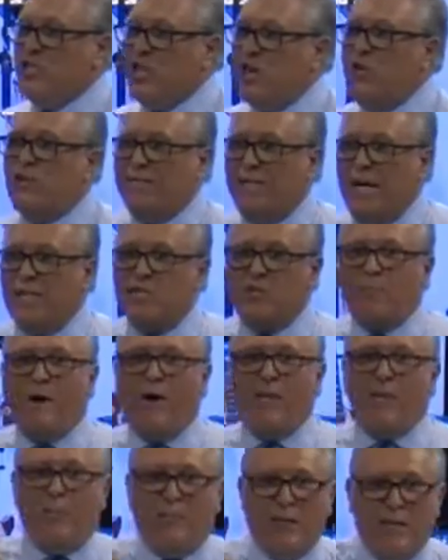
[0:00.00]
so touched by
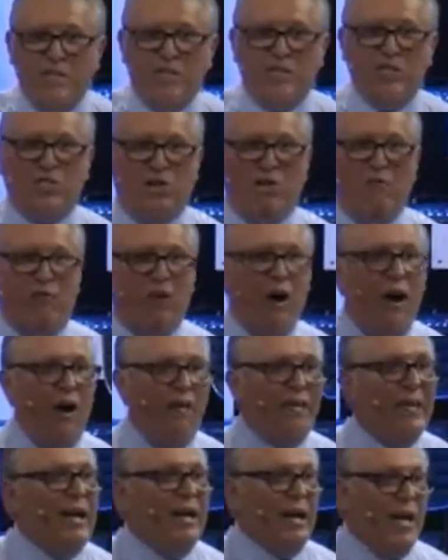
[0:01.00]
the presence of
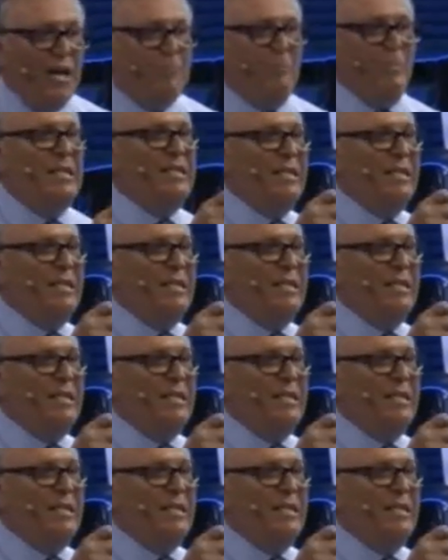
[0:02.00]
God. Let me